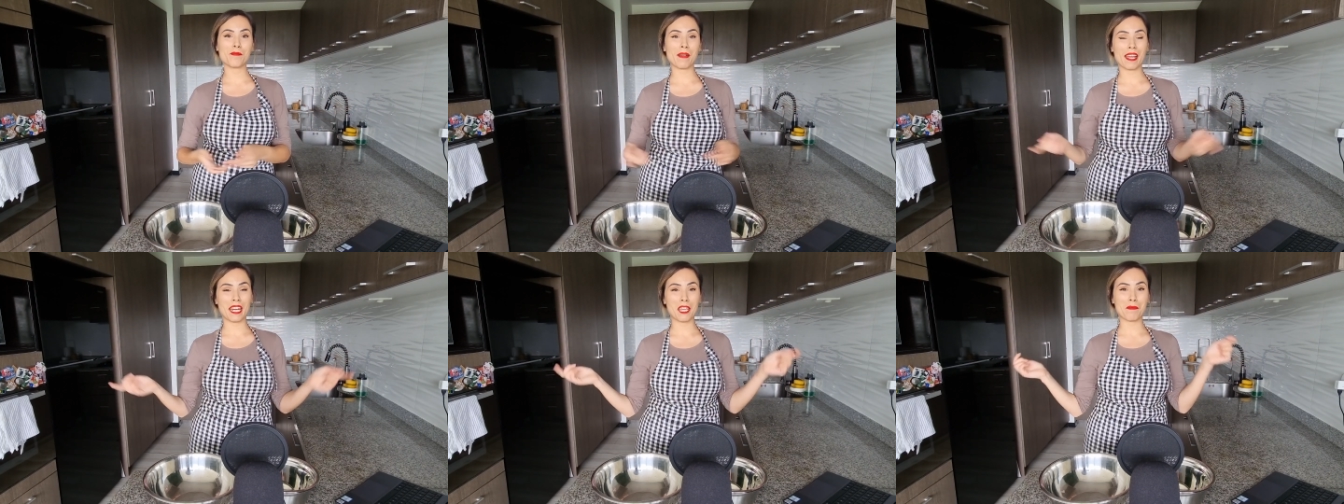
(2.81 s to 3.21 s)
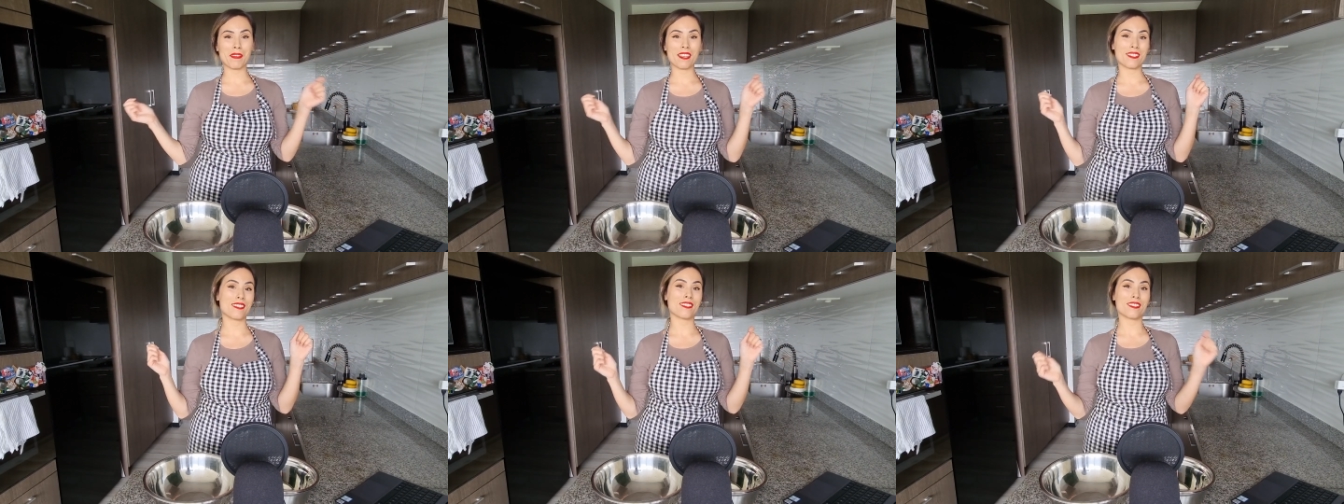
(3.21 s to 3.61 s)
My name
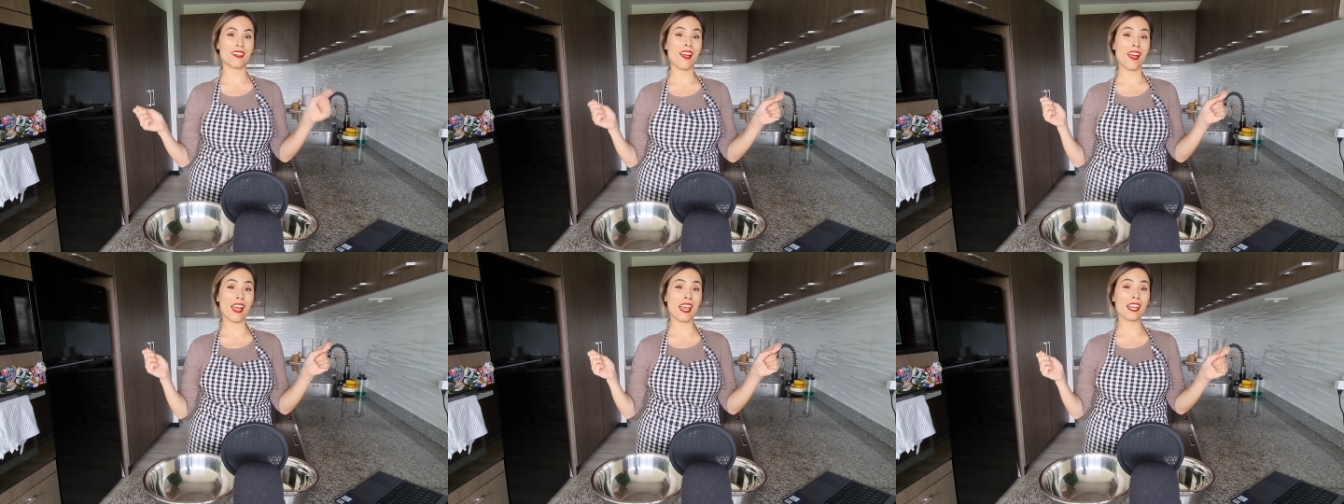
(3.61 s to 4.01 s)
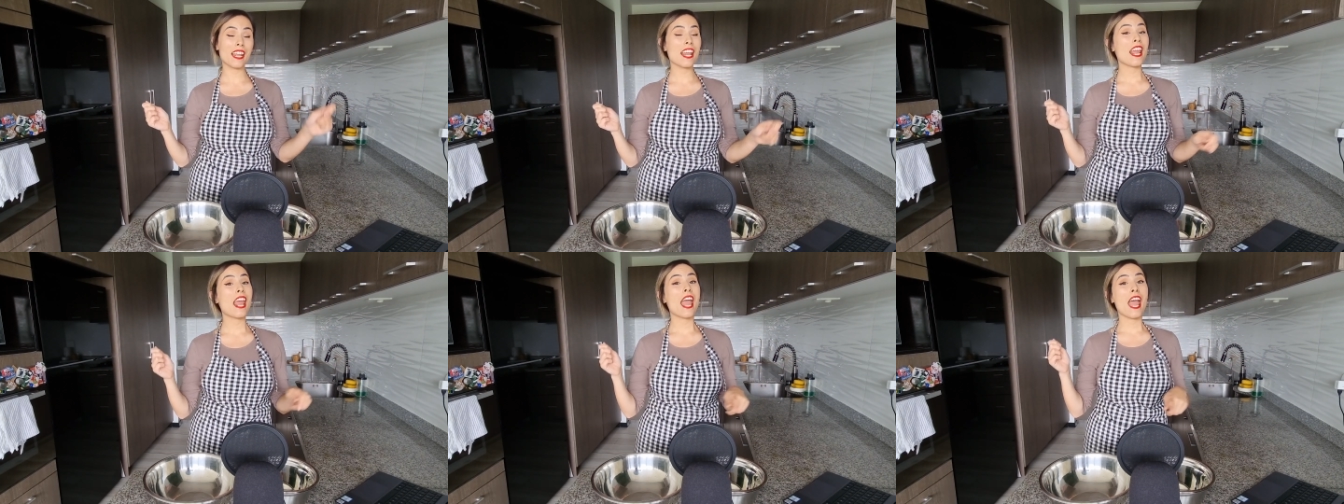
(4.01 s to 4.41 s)
is Dawn,
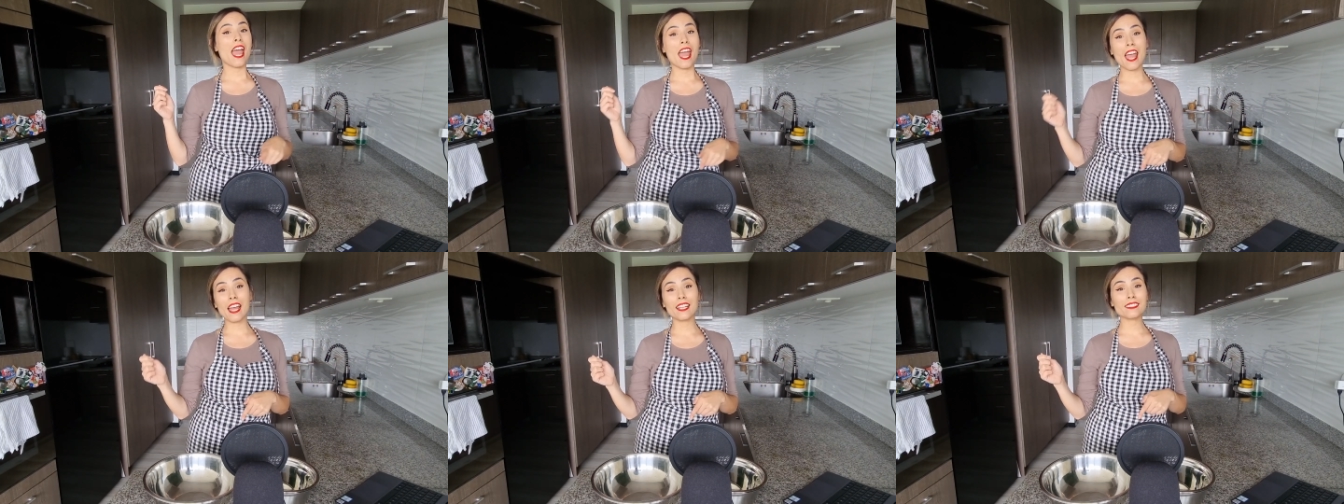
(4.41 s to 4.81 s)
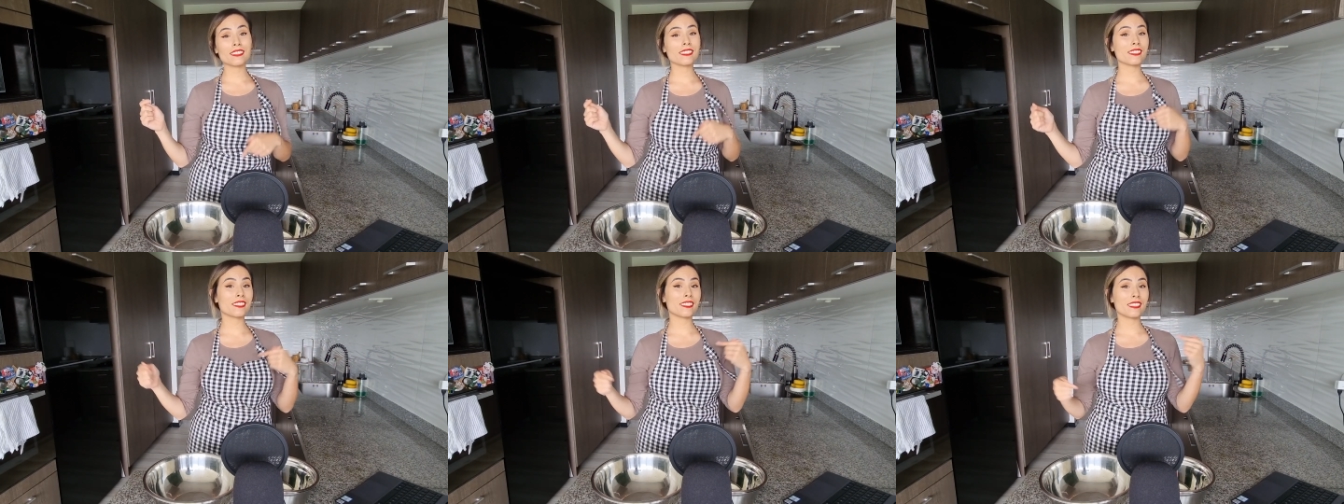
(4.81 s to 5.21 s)
and
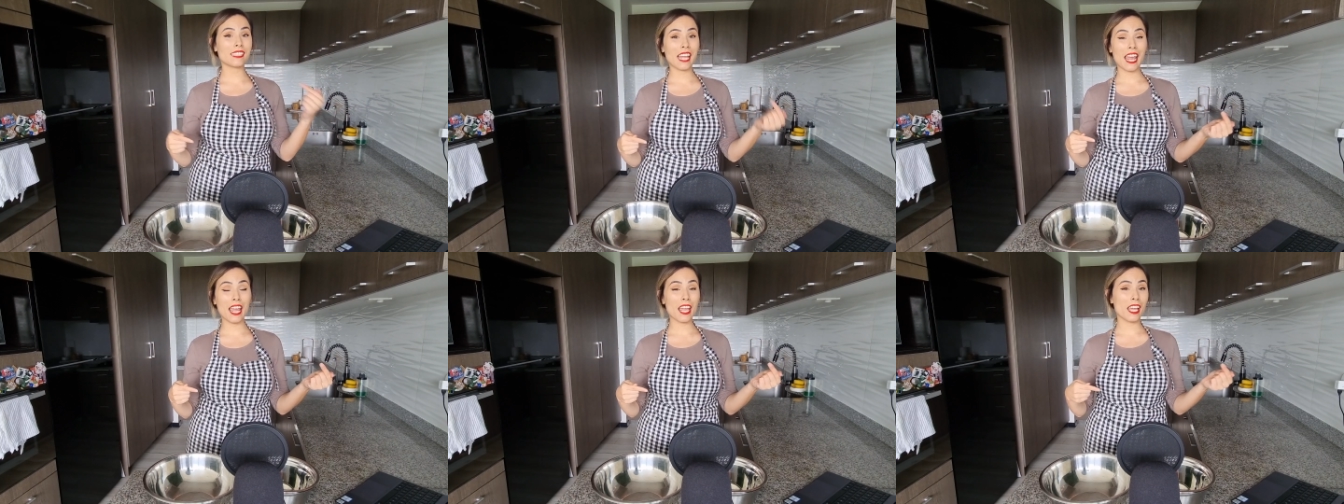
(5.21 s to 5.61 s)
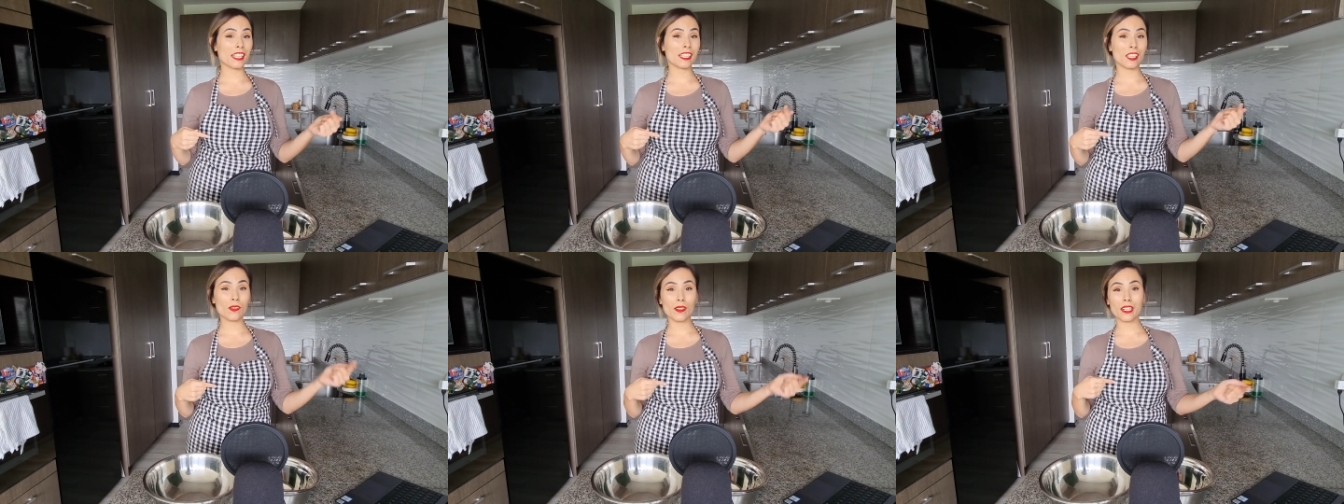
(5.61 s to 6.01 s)
today
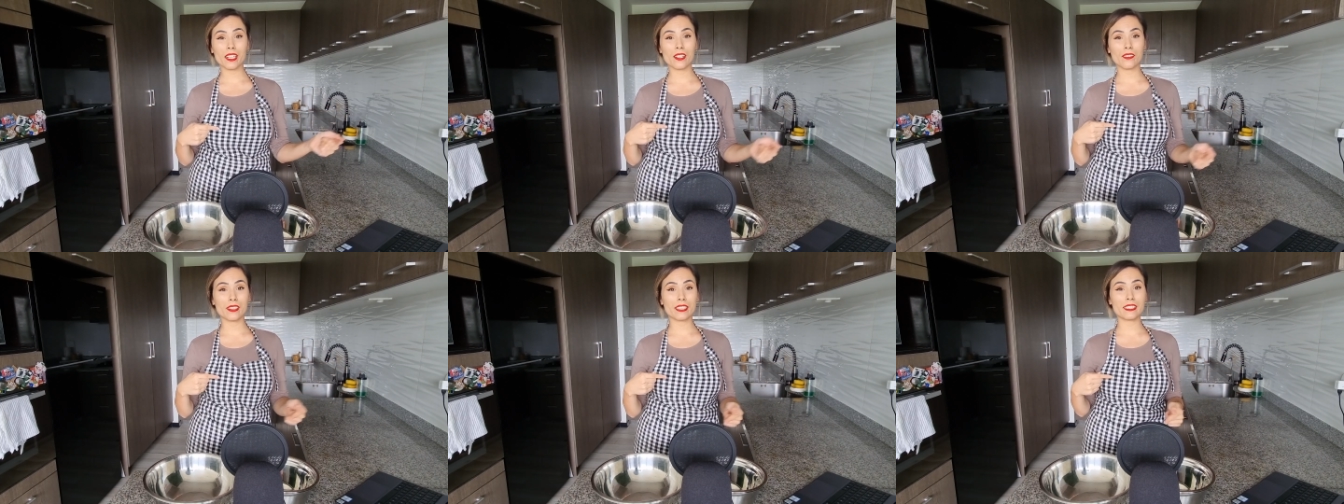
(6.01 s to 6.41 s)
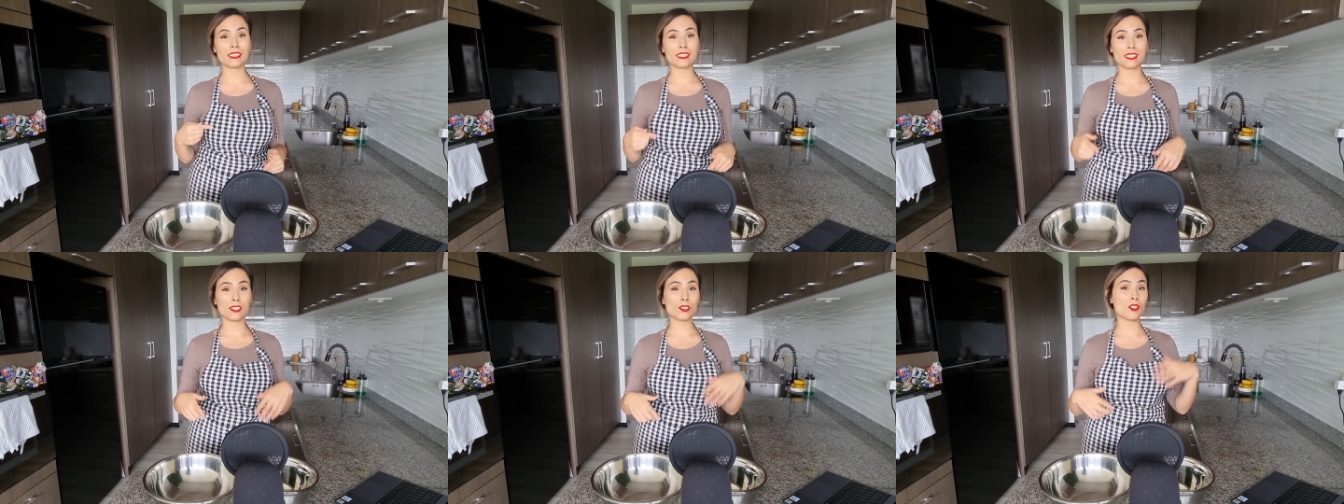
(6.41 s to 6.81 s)
you are going
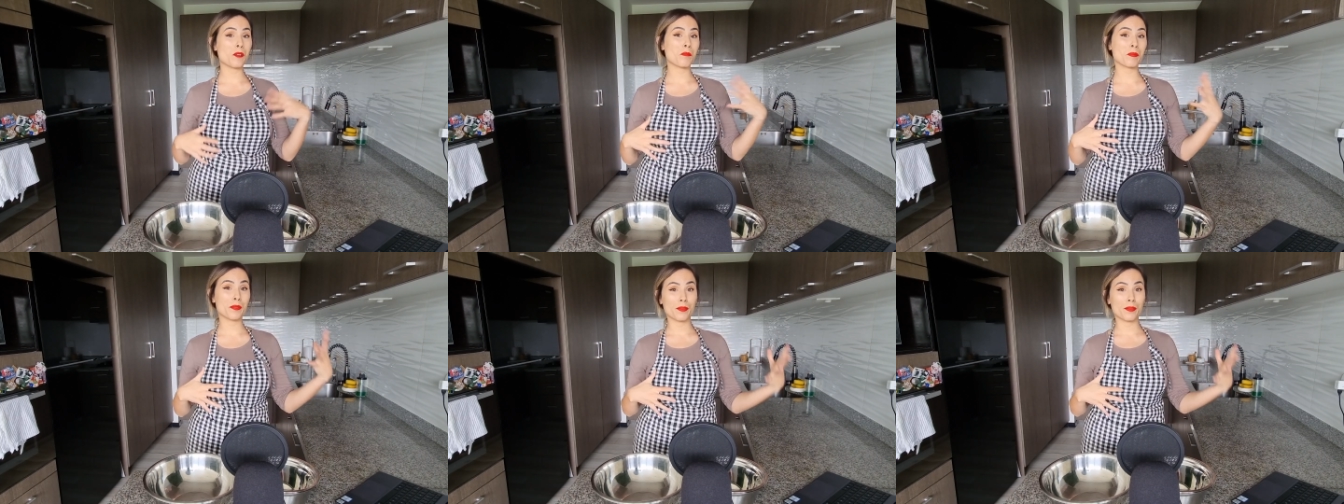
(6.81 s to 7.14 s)
to